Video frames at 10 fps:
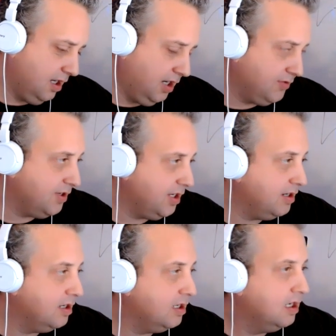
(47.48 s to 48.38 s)
I
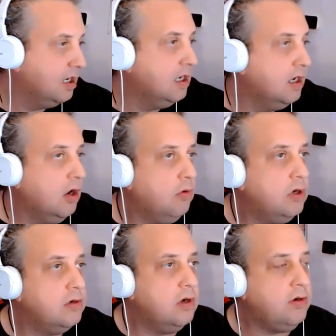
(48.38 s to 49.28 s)
understand.
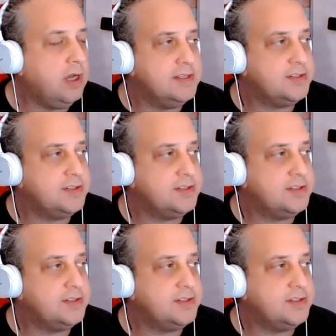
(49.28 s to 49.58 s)
Well, yeah. Okay,